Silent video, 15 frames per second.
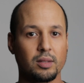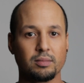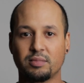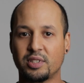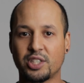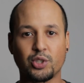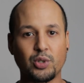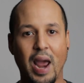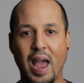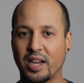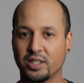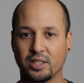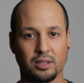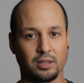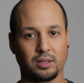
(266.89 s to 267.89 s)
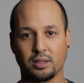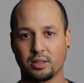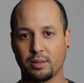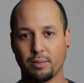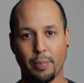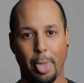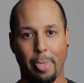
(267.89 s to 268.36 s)
Distractions.
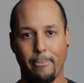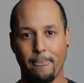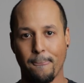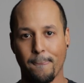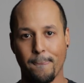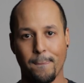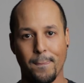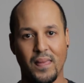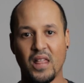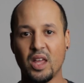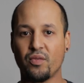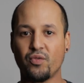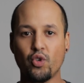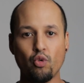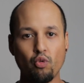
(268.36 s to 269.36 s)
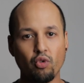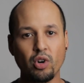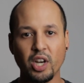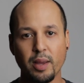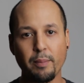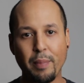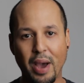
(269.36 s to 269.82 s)
If you
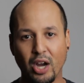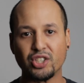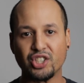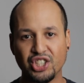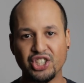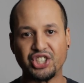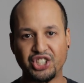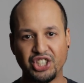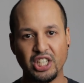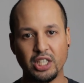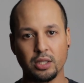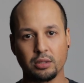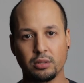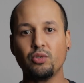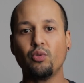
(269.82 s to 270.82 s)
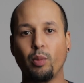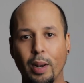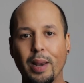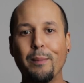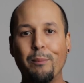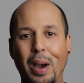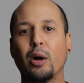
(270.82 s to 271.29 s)
really bout your shit, you really
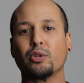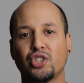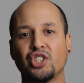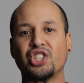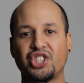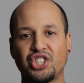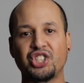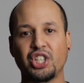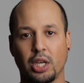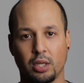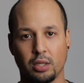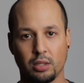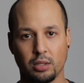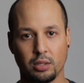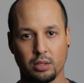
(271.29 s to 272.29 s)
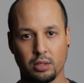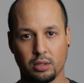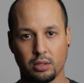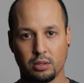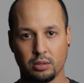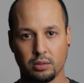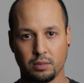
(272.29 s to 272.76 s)
bout your shit.
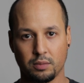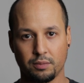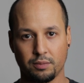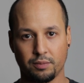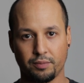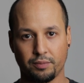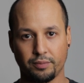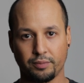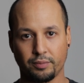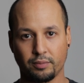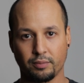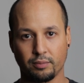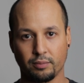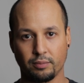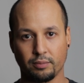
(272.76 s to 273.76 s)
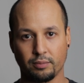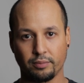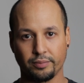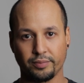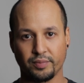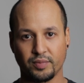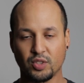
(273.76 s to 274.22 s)

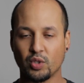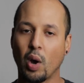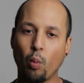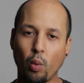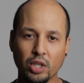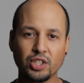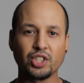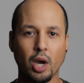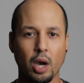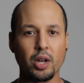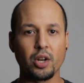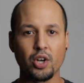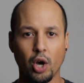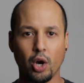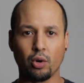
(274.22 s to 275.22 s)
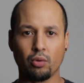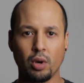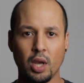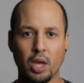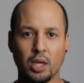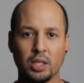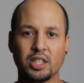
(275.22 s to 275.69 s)
So I want y'all to know
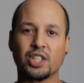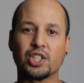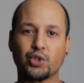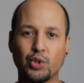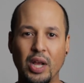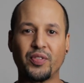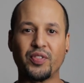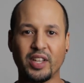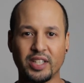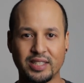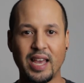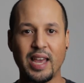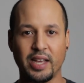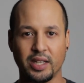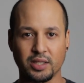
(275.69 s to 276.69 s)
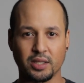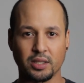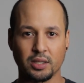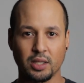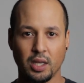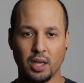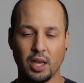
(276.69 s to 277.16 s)
the strength it takes
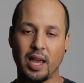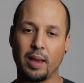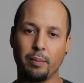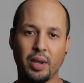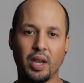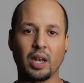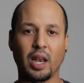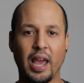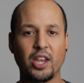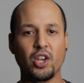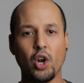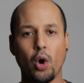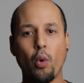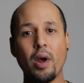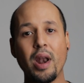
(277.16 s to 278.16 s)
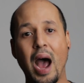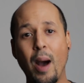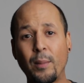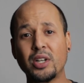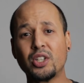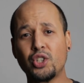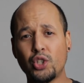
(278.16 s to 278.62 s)
and being like, you know what, I'm
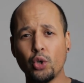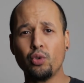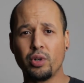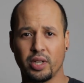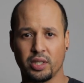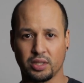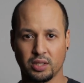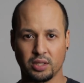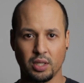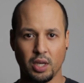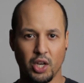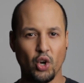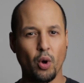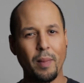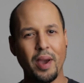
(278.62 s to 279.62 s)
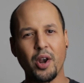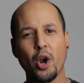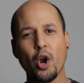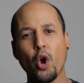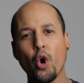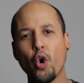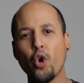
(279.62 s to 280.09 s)
going to do this. No matter
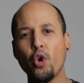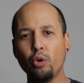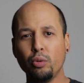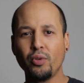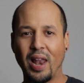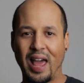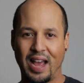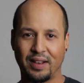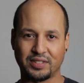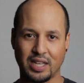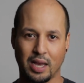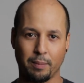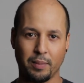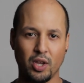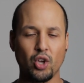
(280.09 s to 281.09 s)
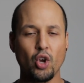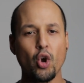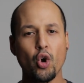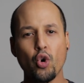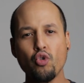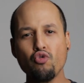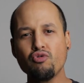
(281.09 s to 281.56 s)
who laughs at me,
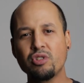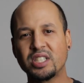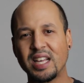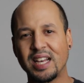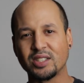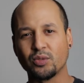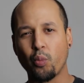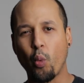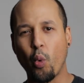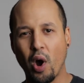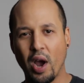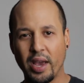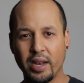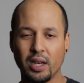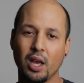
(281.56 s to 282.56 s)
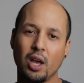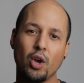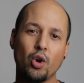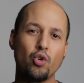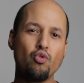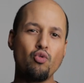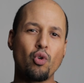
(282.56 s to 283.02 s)
who says what,
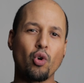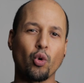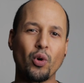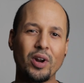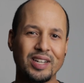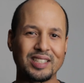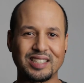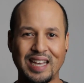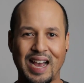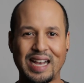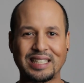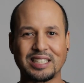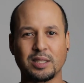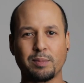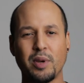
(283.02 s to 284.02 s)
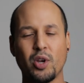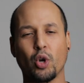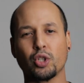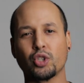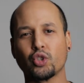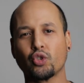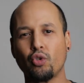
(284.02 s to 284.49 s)
who criticizes me or
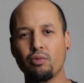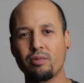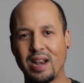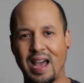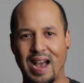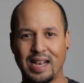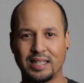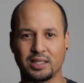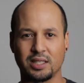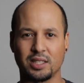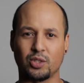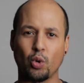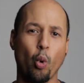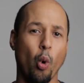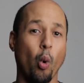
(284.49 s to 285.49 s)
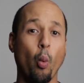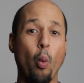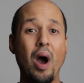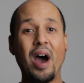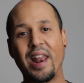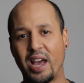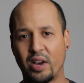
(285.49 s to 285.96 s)
scrutinizes or
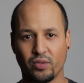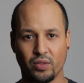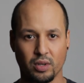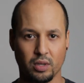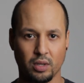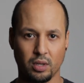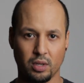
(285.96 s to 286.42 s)
whatever,